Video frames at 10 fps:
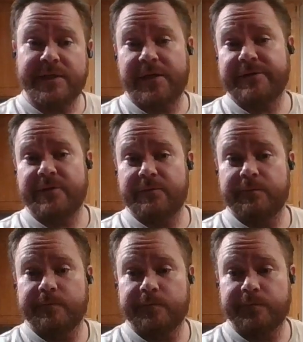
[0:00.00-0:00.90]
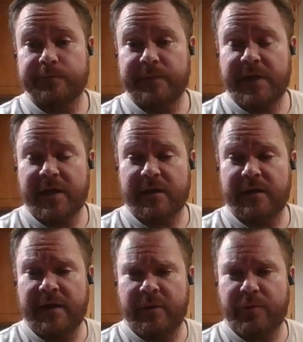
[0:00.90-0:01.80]
YouTube
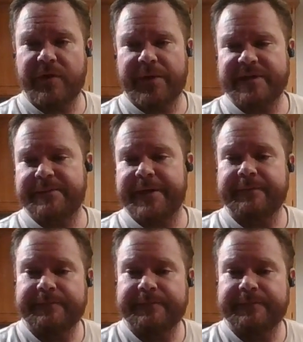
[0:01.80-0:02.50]
with the recipe.